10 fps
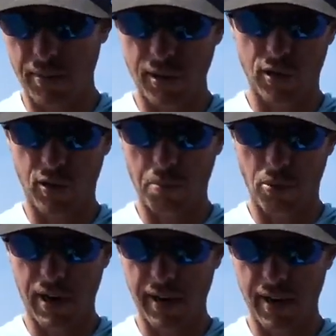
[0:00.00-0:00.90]
I'm gonna start
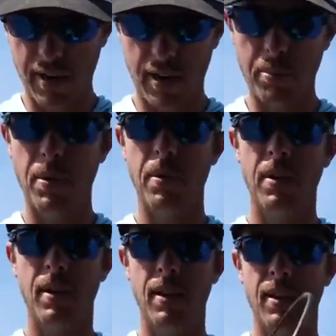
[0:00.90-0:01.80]
breaking it up,
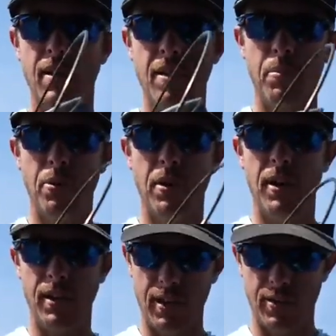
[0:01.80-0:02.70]
putting
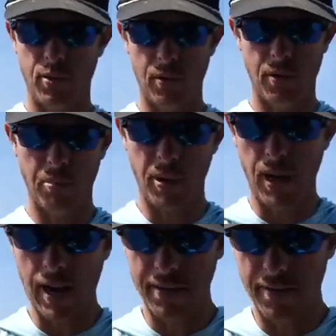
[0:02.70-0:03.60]
it into a little
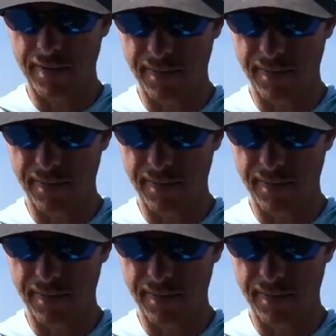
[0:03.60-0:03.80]
pot.